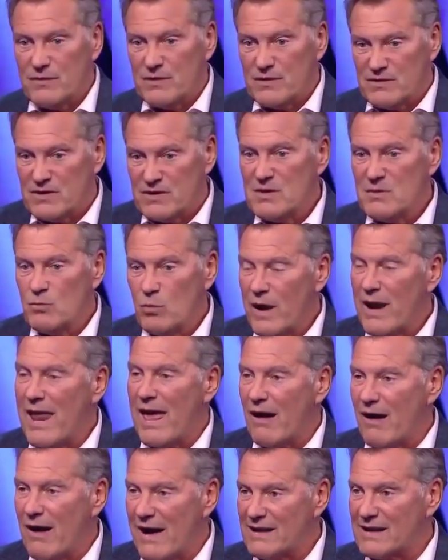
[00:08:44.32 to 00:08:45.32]
the team went
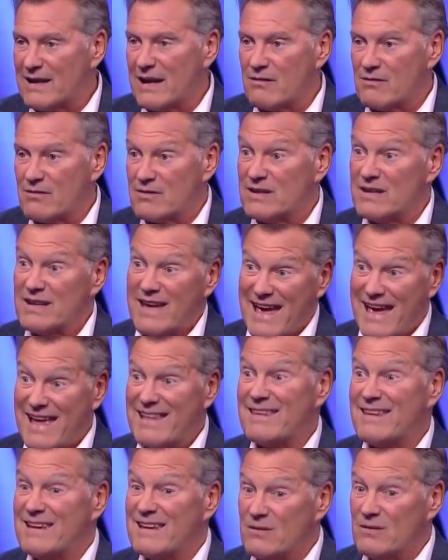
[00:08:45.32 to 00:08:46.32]
out, had clarity,
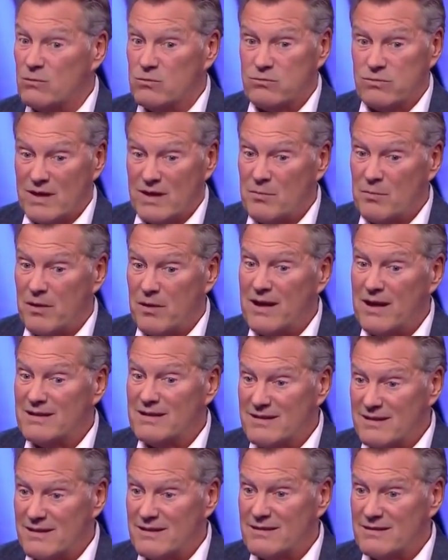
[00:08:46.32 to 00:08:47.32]
and they played
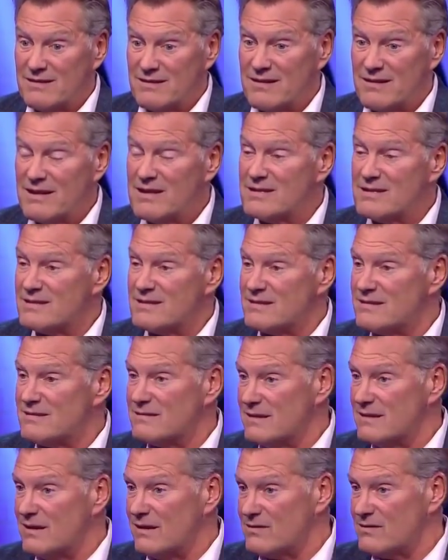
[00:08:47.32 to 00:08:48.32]
to his,
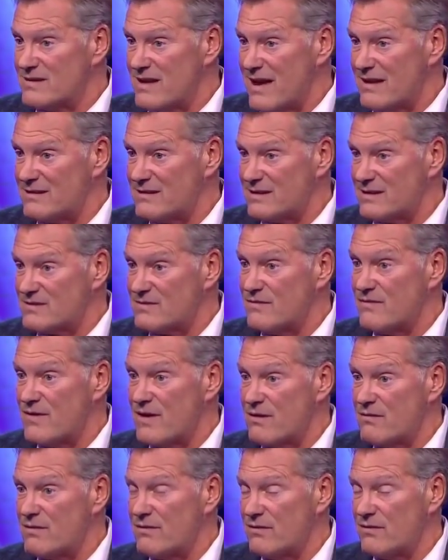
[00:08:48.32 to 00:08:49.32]
you know, tactics
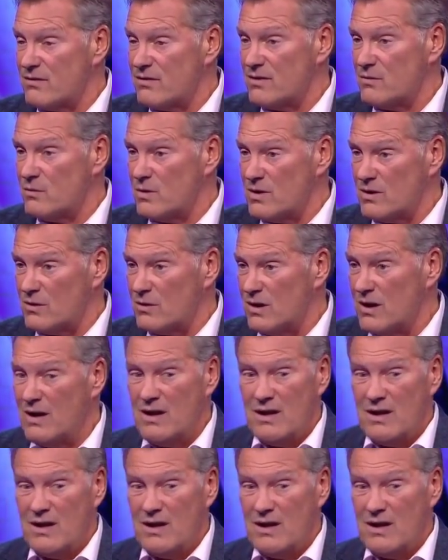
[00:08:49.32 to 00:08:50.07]
very, very well.